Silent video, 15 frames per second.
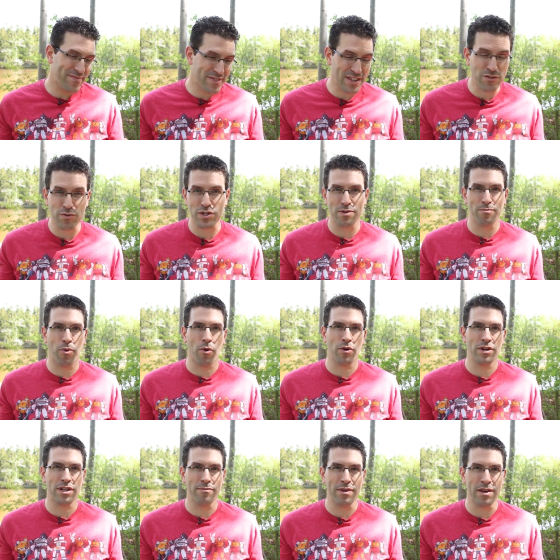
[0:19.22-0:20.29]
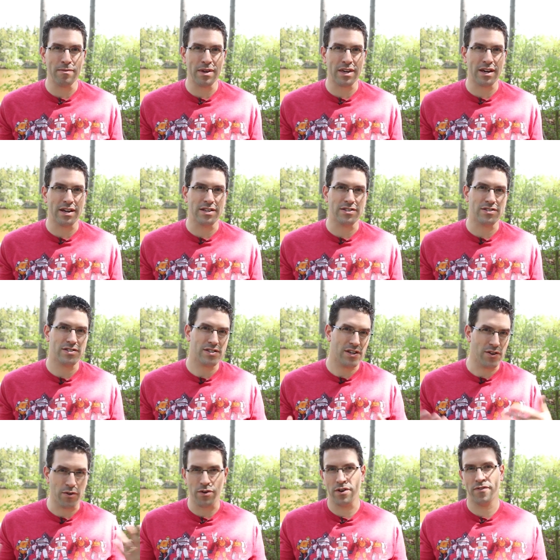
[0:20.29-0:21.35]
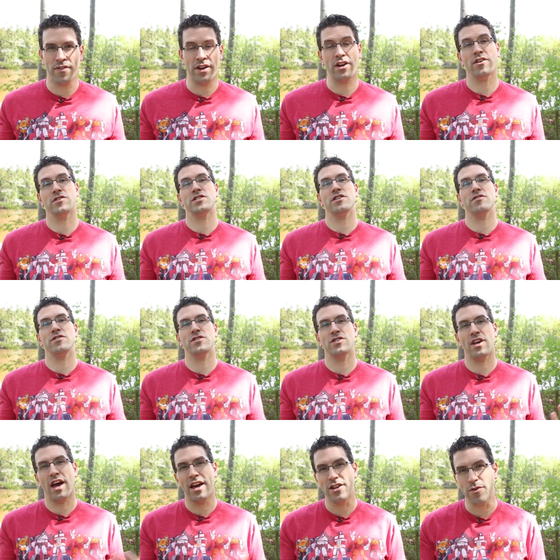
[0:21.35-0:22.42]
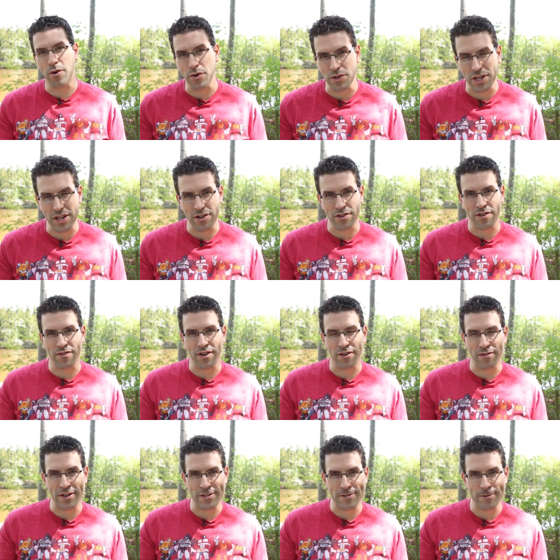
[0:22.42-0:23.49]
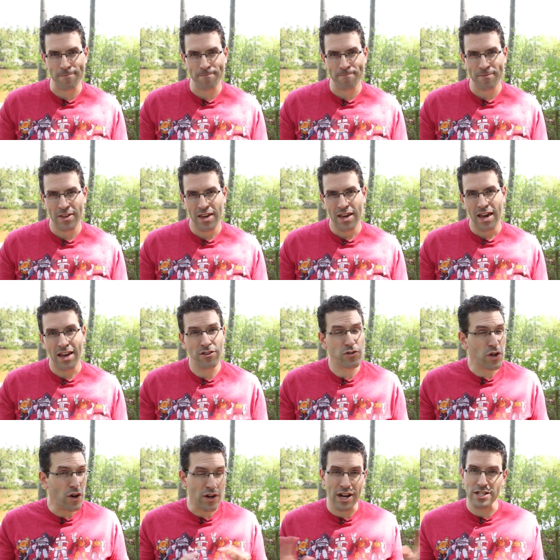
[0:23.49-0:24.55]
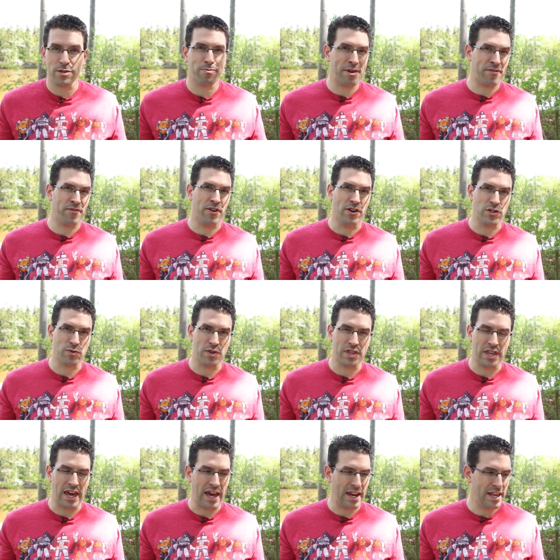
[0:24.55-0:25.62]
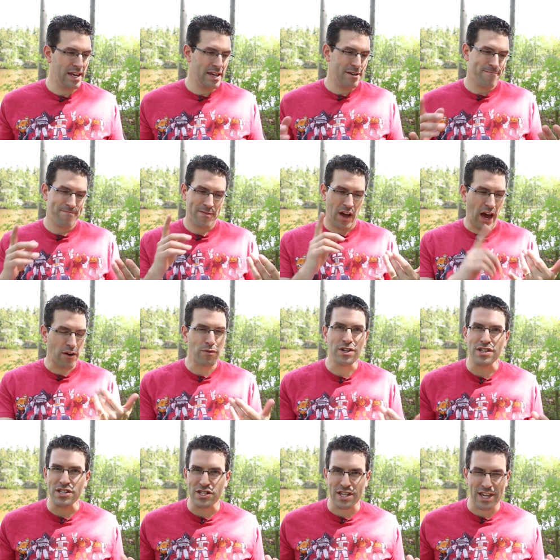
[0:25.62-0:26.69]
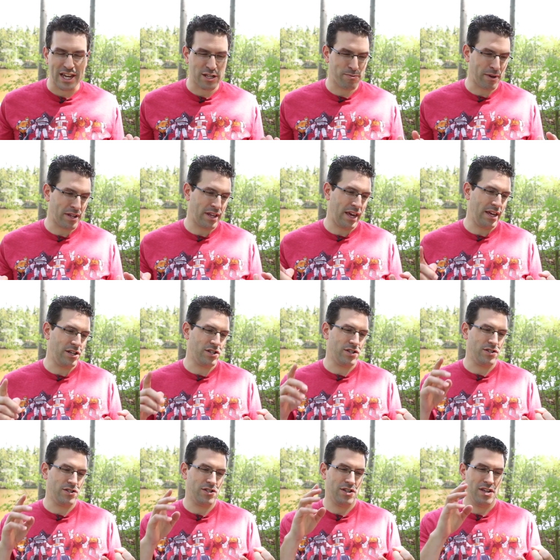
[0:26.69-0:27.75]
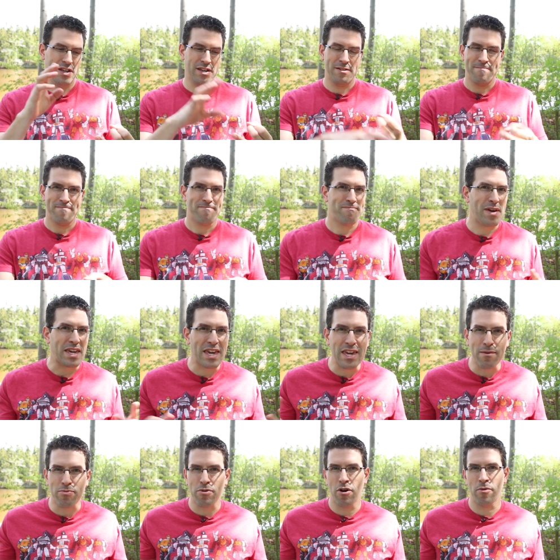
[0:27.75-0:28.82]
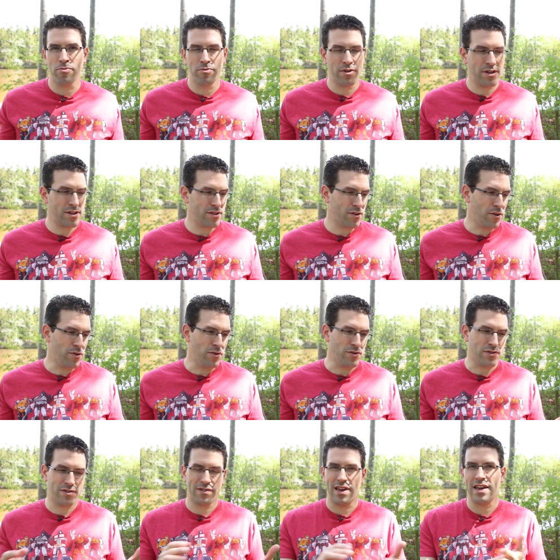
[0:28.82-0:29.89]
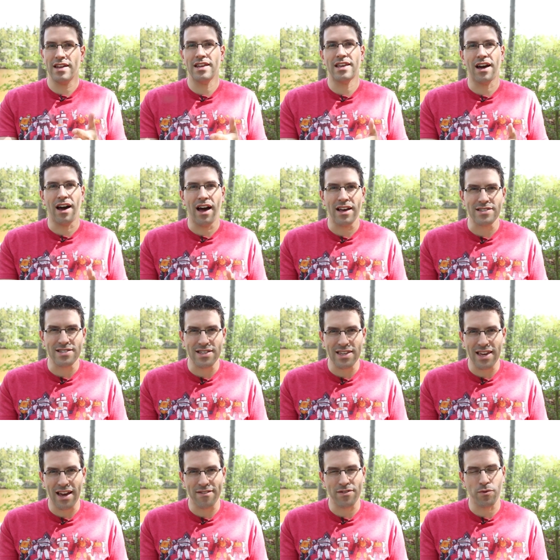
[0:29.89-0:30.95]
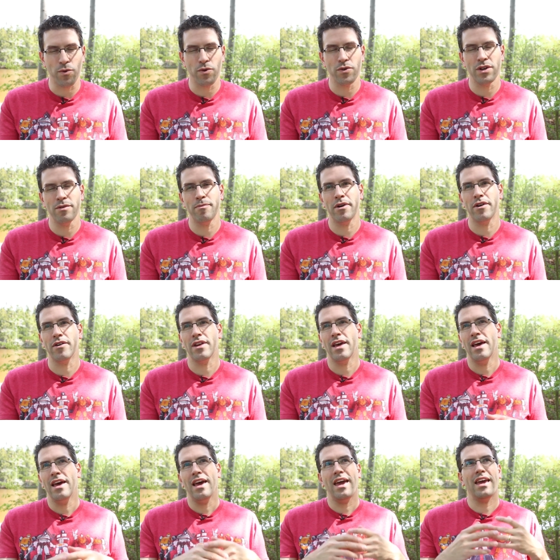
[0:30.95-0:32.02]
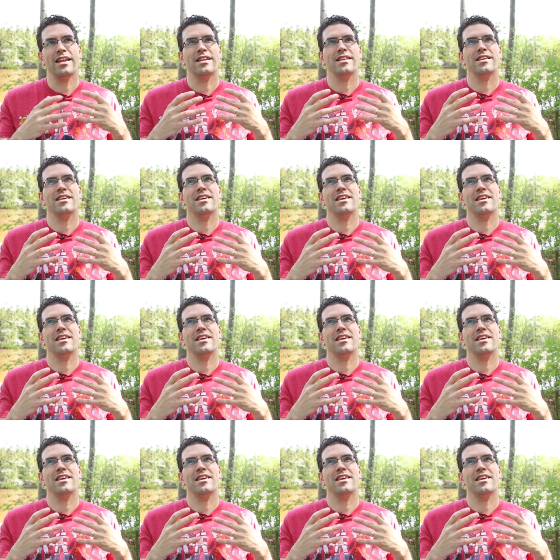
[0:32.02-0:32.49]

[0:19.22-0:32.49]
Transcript: This was important to me because in order to fund our series, I do hold a yearly fundraiser. And there's all kinds of pitfalls with that. Unrealistic expectations, picking appropriate goals, hidden costs that you have to worry about, and